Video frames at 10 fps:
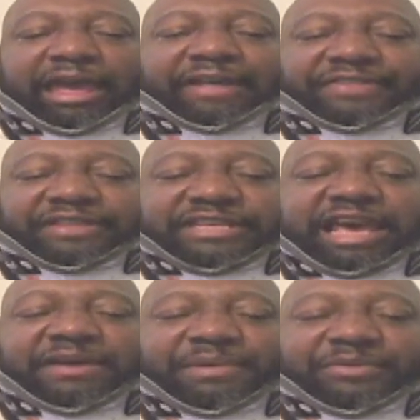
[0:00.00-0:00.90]
At the
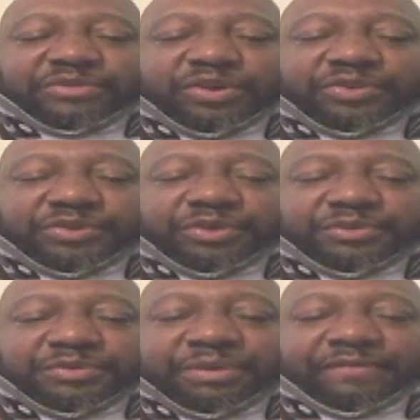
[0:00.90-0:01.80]
time, I was holding
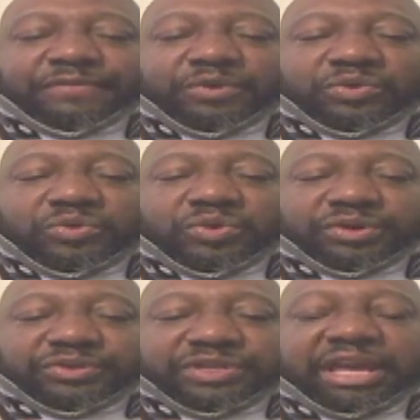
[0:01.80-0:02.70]
on to my four
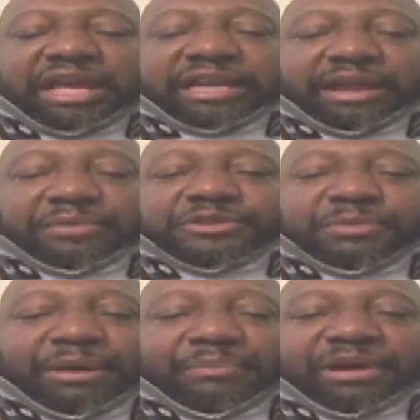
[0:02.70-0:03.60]
quarters. That was
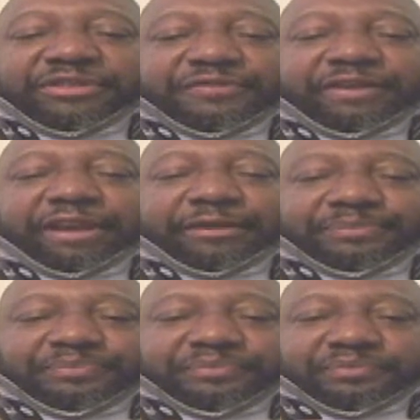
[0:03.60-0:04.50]
my bus fare.
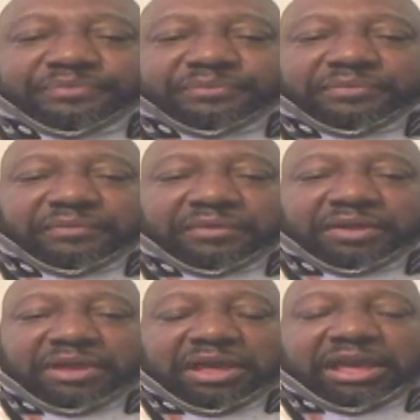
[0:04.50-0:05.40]
Mm -hmm.
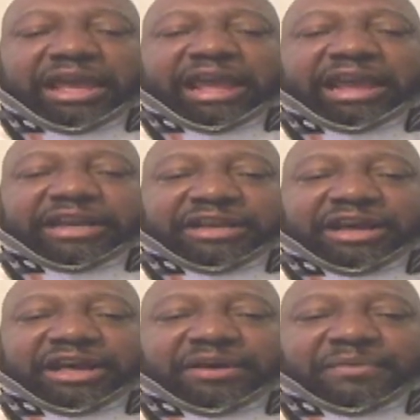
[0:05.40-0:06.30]
And
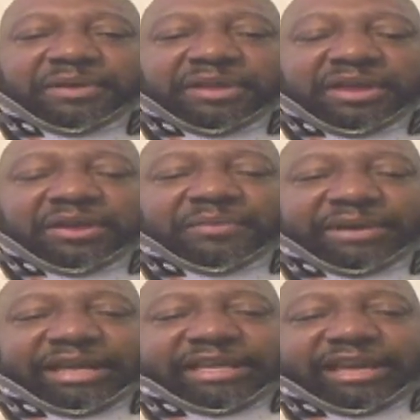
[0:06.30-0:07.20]
um, when
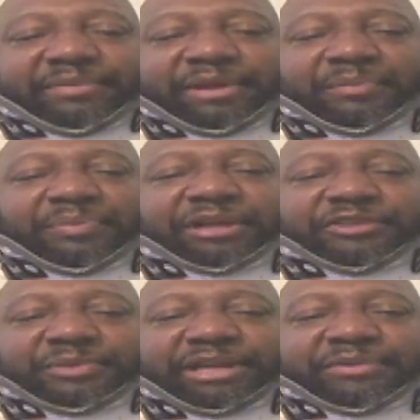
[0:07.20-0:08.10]
they kicked me and
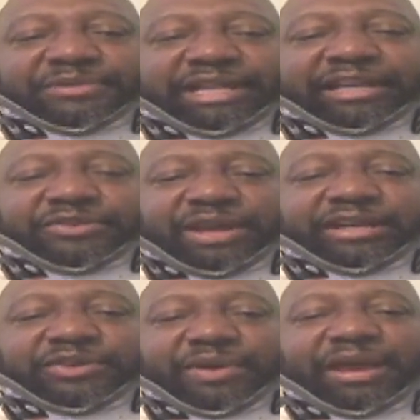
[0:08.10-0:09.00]
punched me, they was like
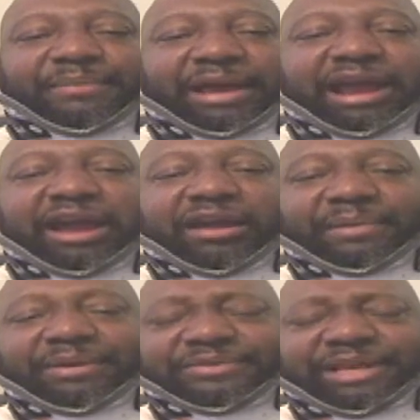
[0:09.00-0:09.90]
trying to grab my arm.
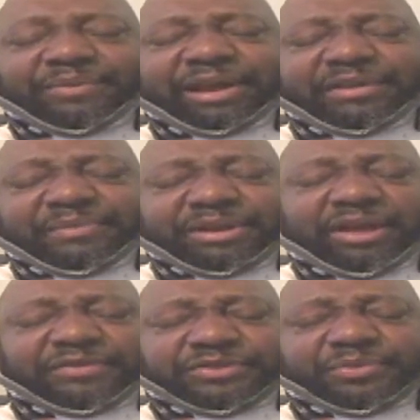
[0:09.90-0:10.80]
I was like, wait a minute,
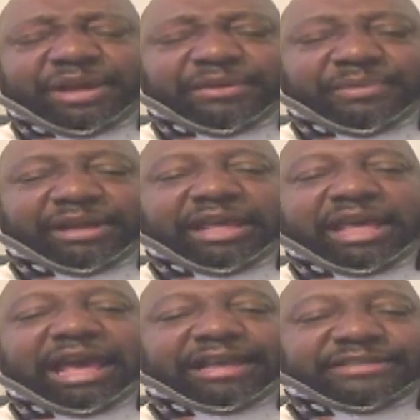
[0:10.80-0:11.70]
officer, wait a minute.
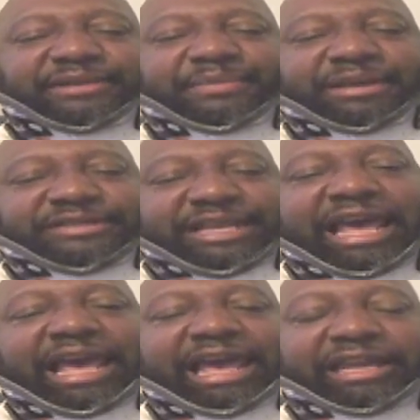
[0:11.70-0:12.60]
I said, my
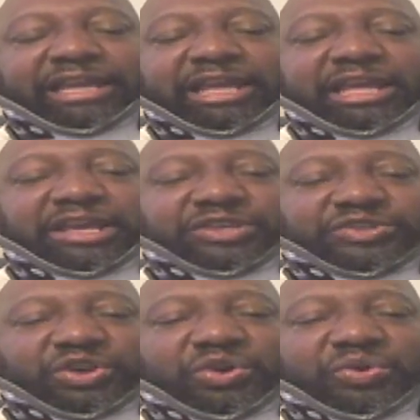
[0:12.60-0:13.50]
side.
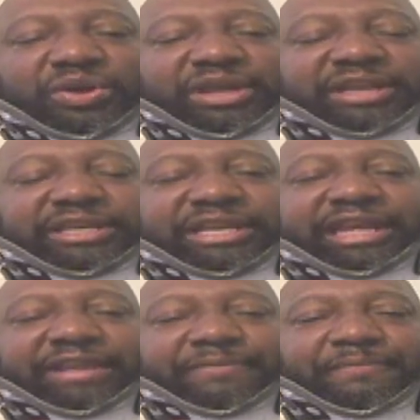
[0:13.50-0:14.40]
So
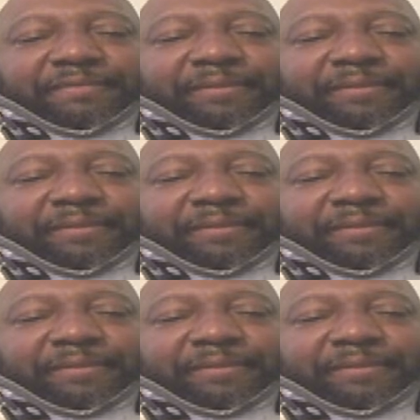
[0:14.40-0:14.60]
then